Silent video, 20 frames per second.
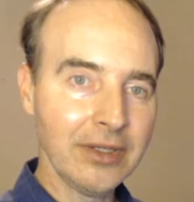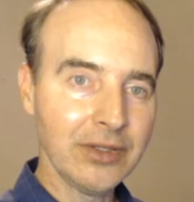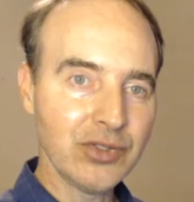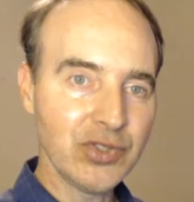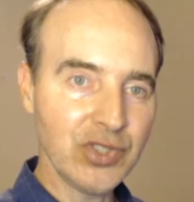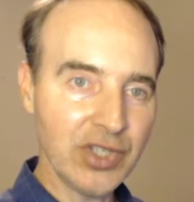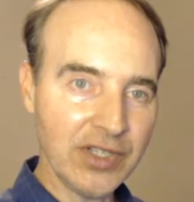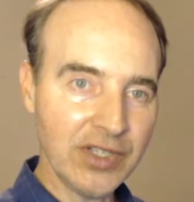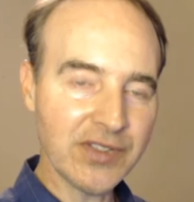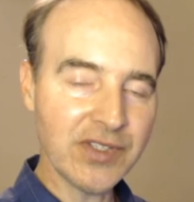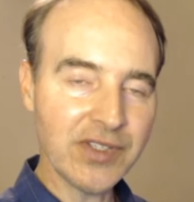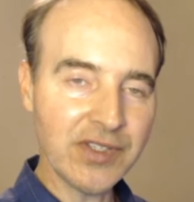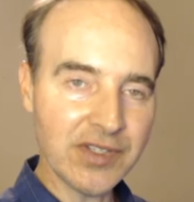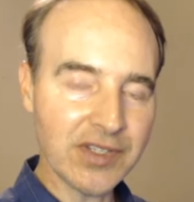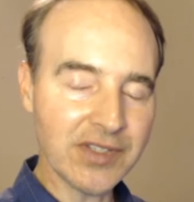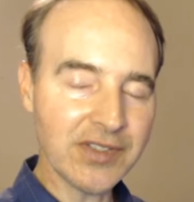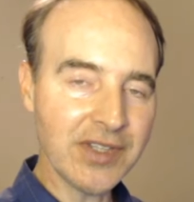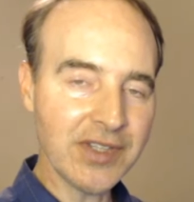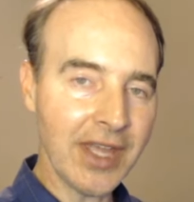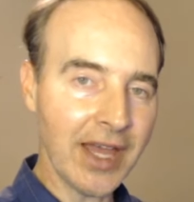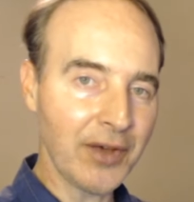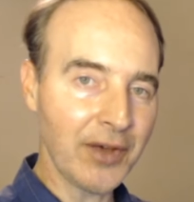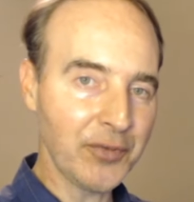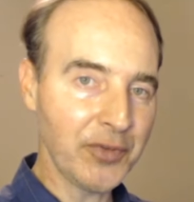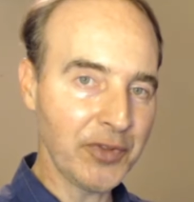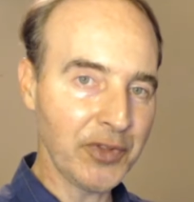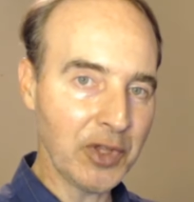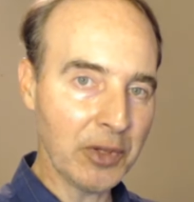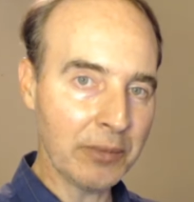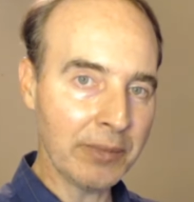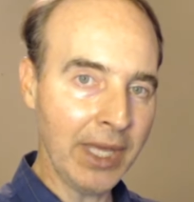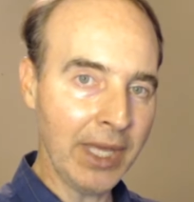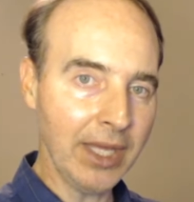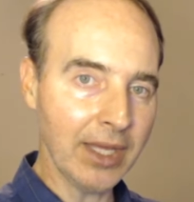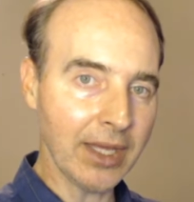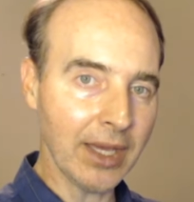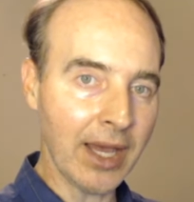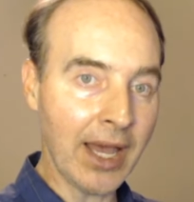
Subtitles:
Jesus is the Alpha and the Omega.